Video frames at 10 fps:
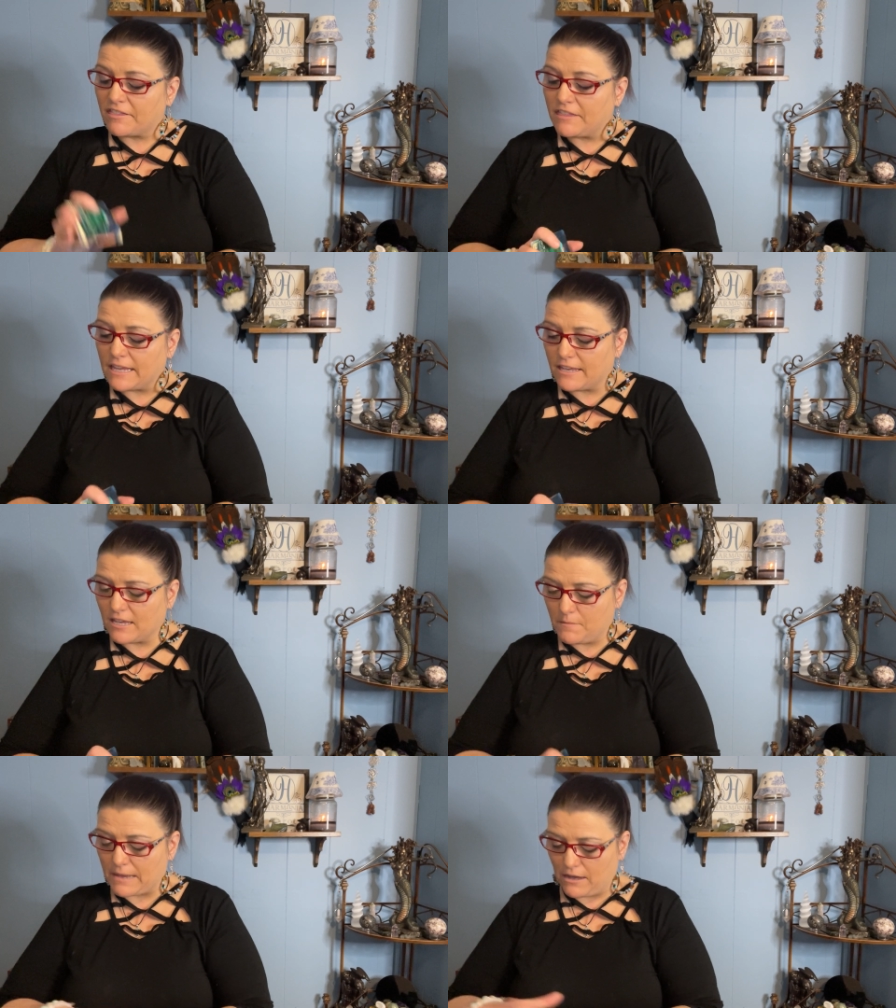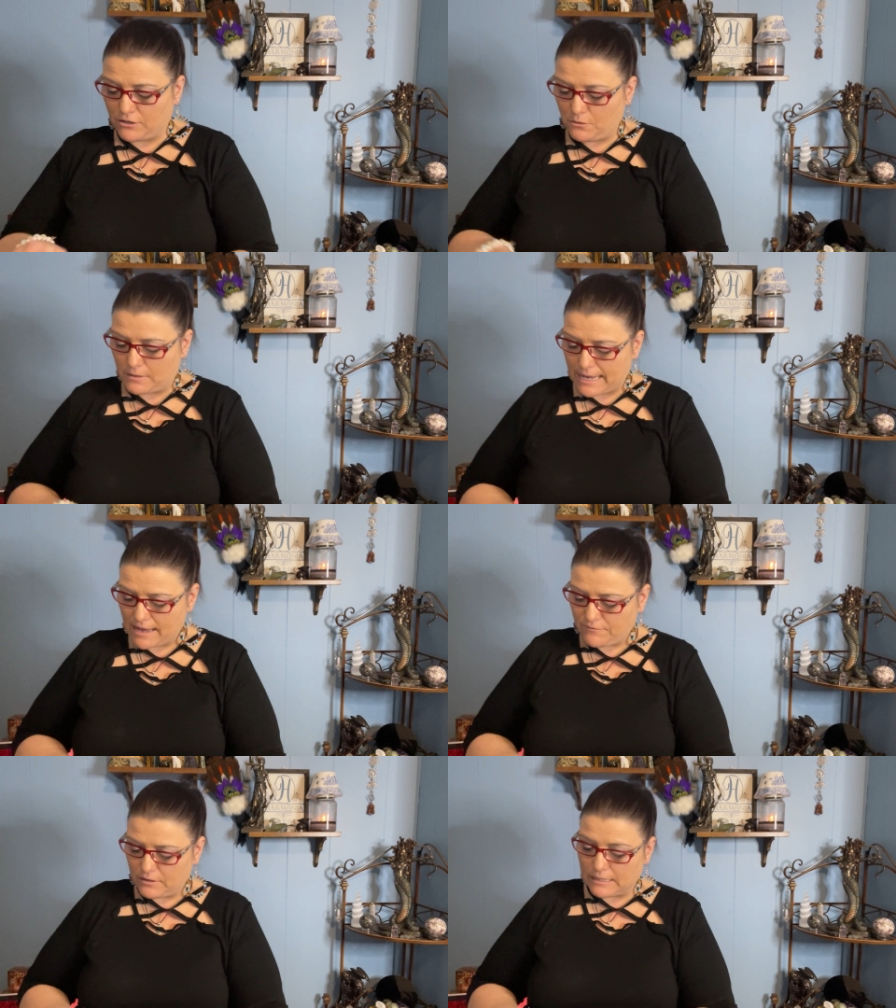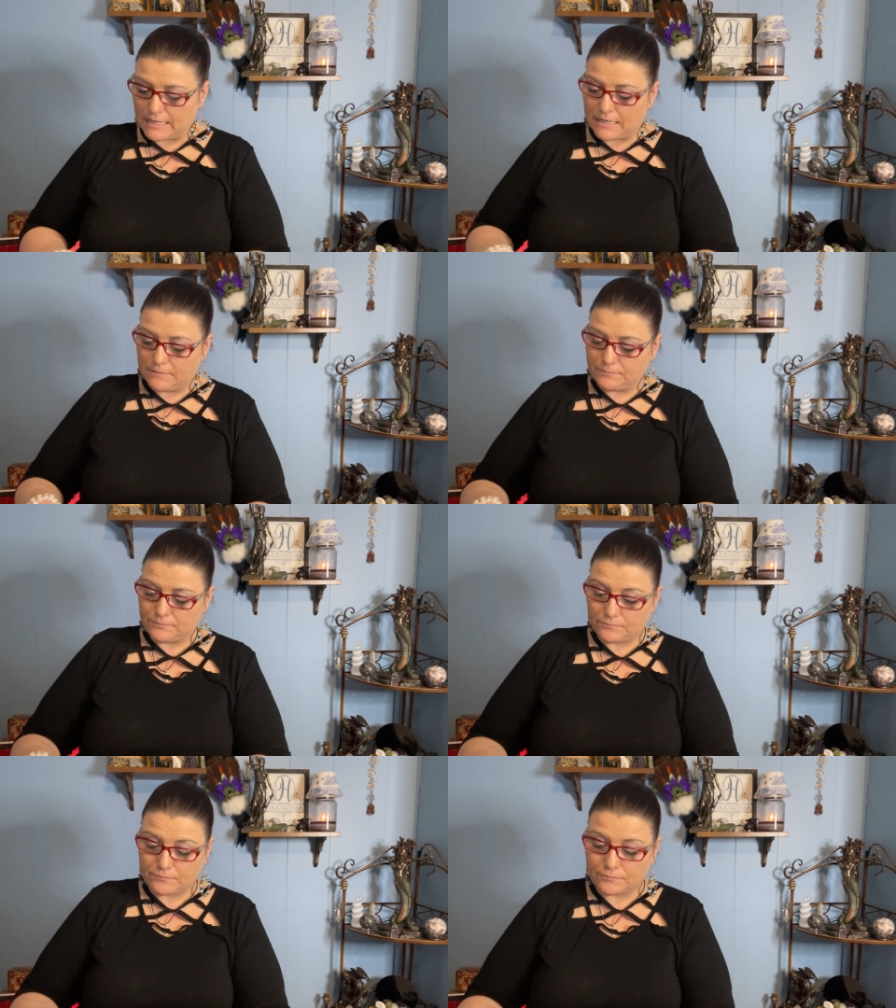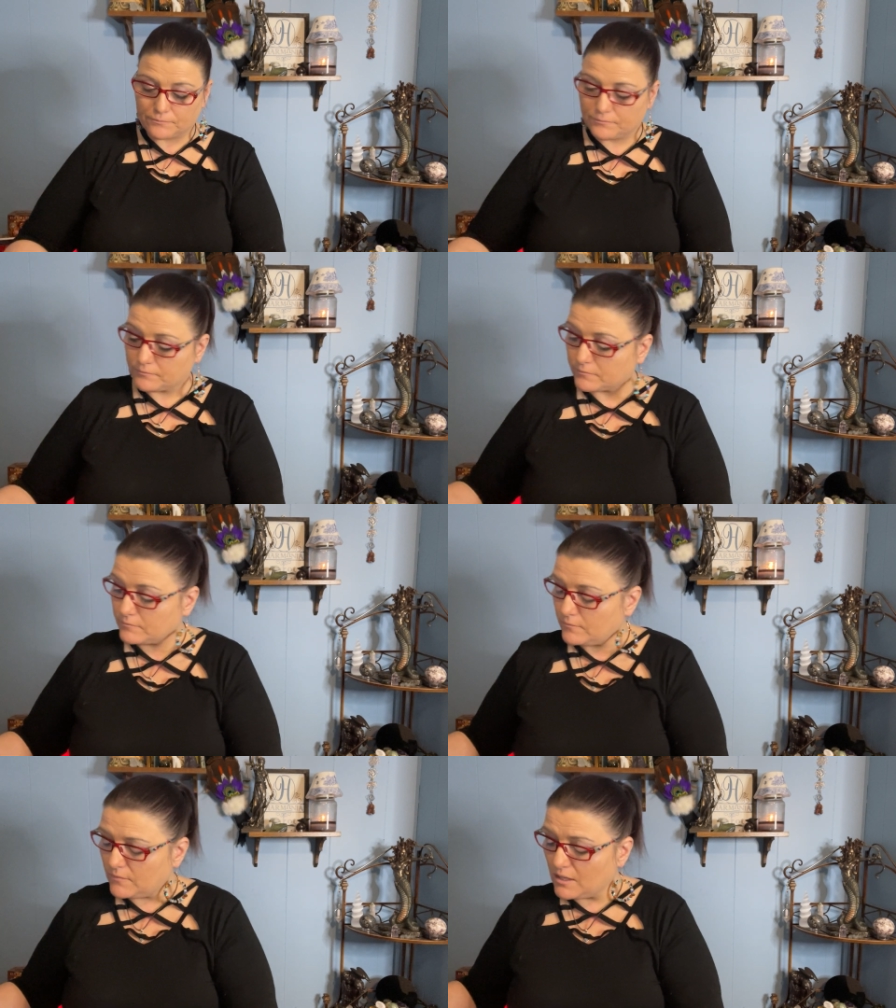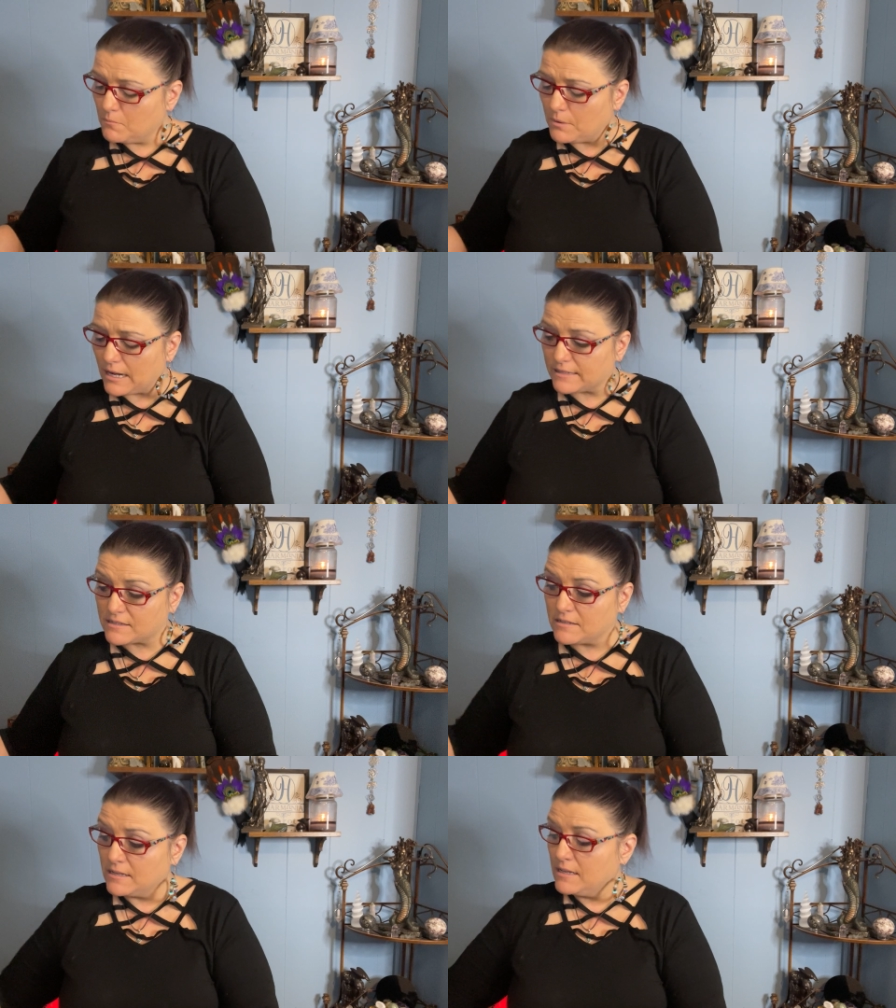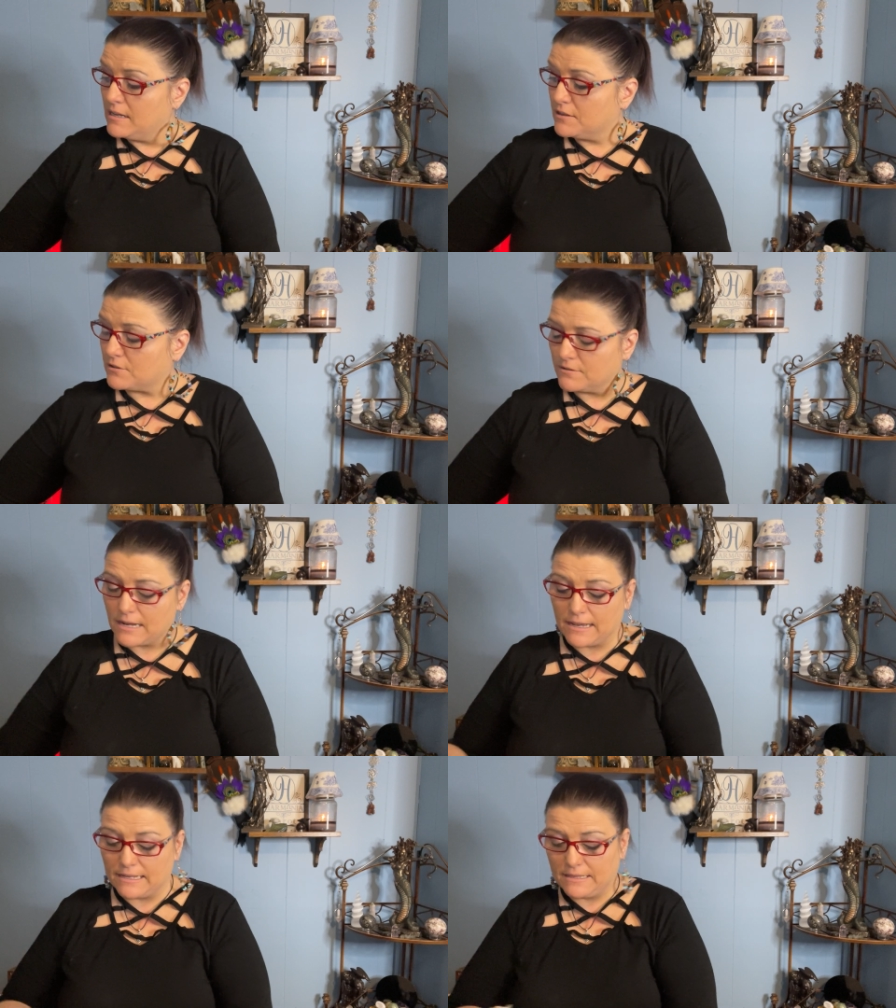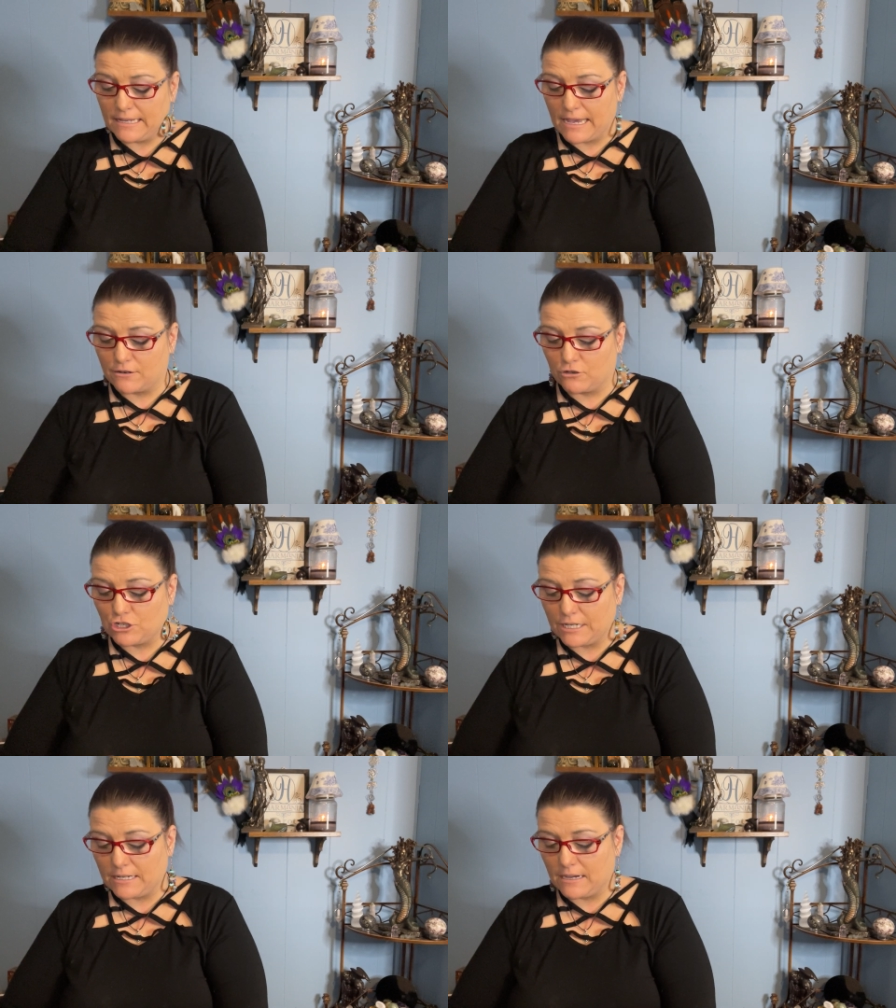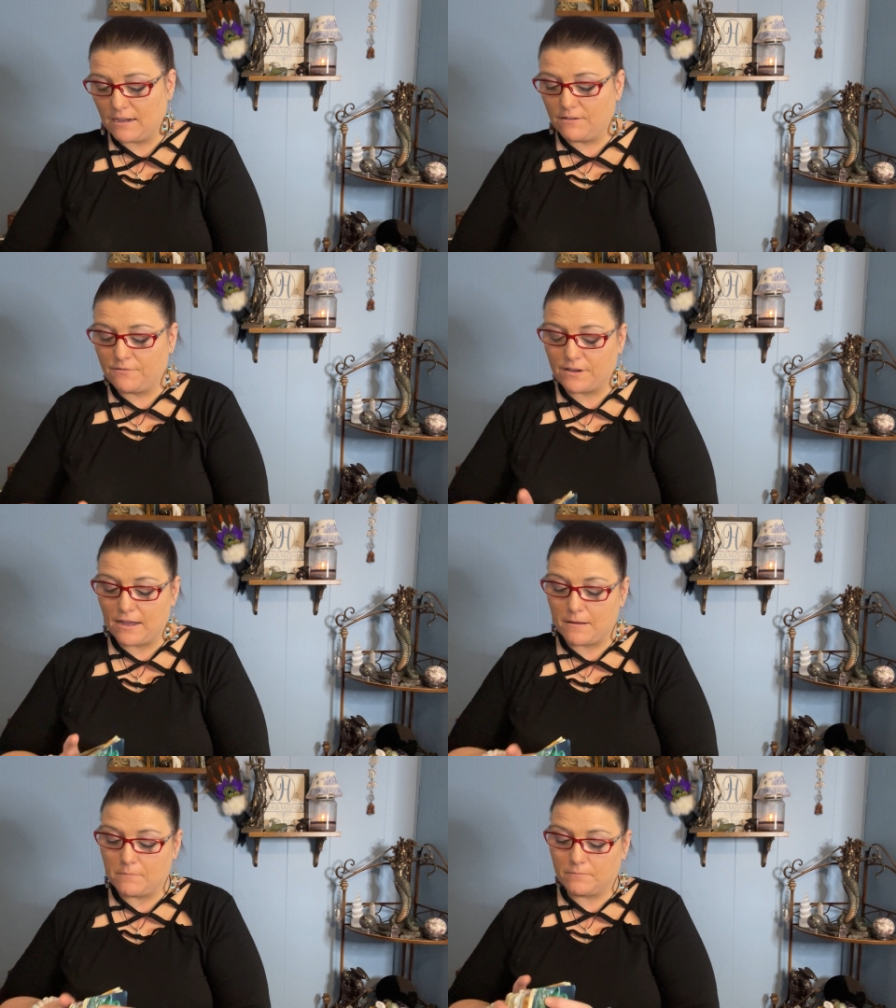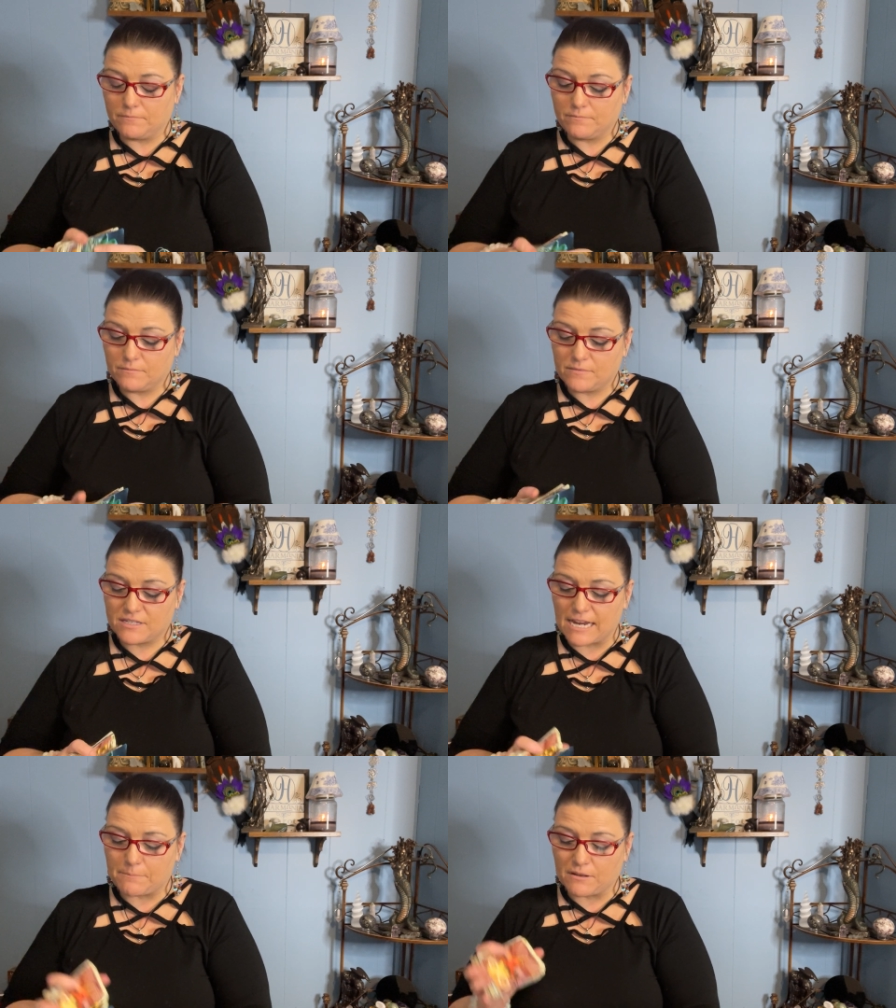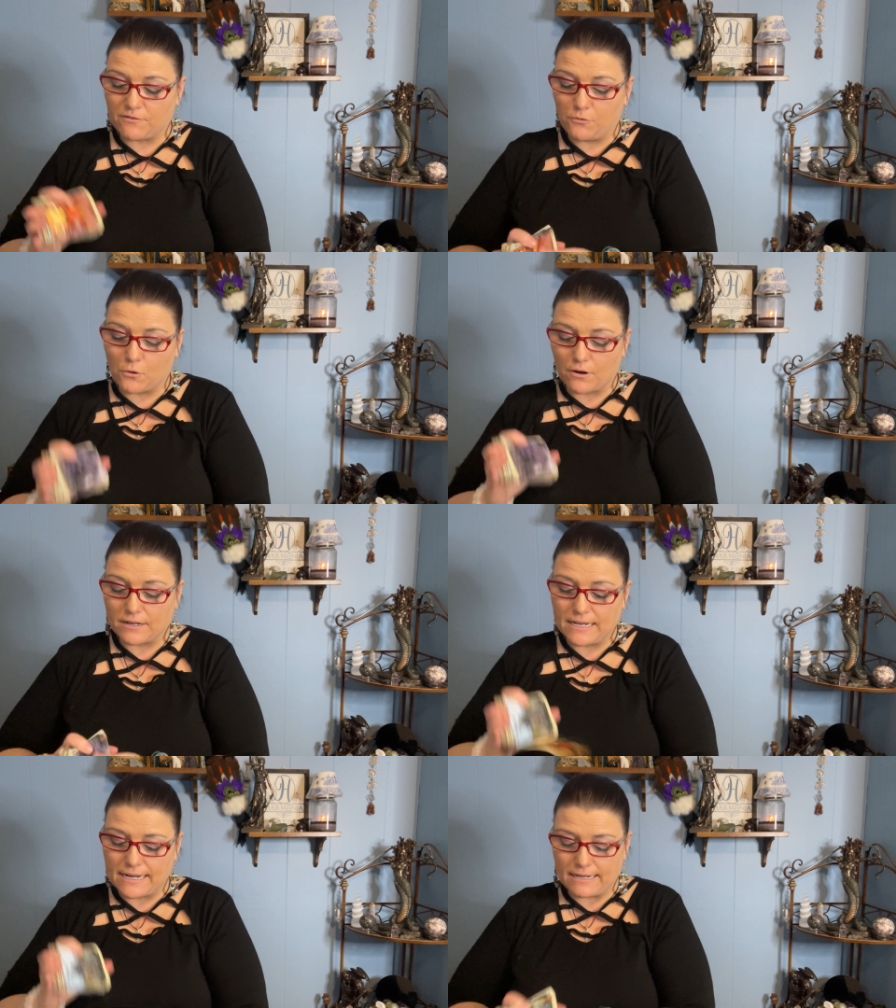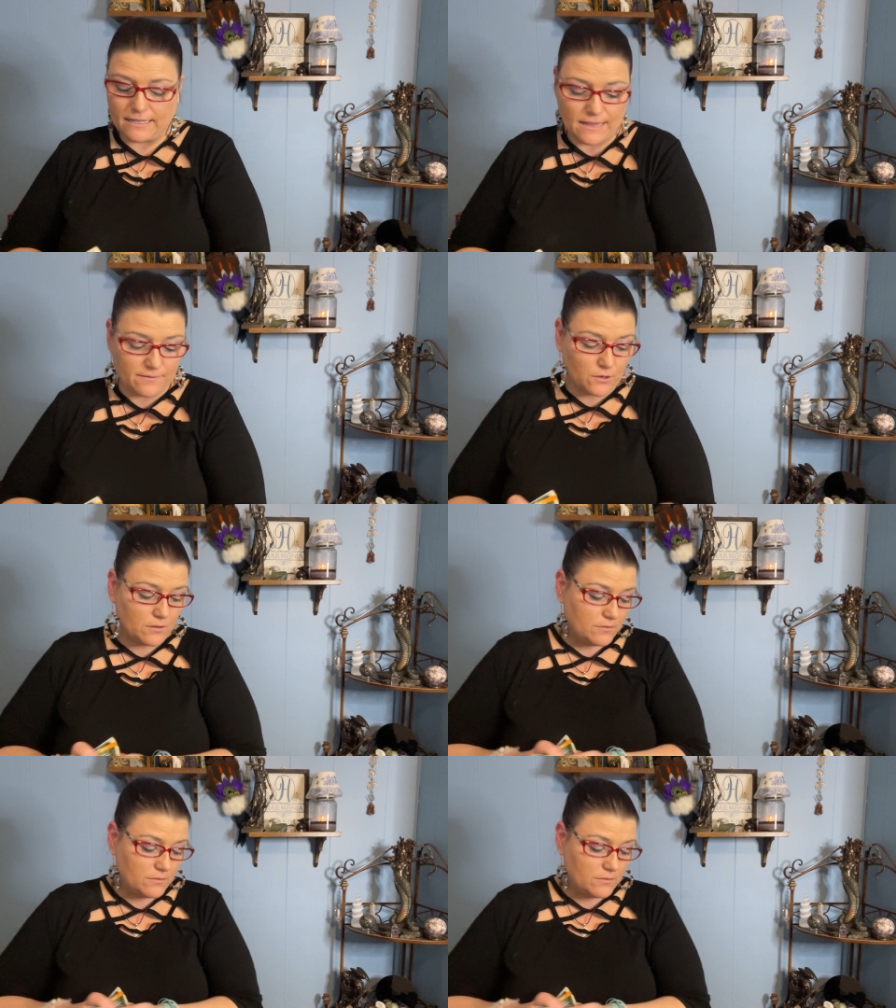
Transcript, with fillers: thinking about you heavily, but they're not in the energy of um, stepping forward in any level.